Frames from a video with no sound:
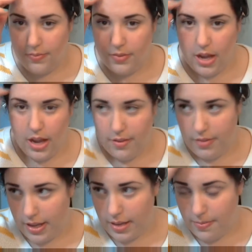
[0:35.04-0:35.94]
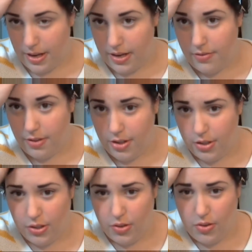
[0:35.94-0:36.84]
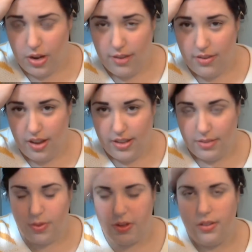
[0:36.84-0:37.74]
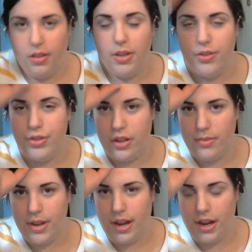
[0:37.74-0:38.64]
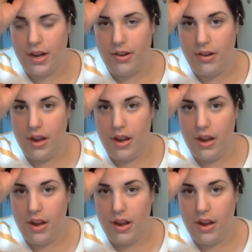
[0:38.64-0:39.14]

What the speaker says: I have like a Betty fringe, so I've had to put a little bit of gel in my hair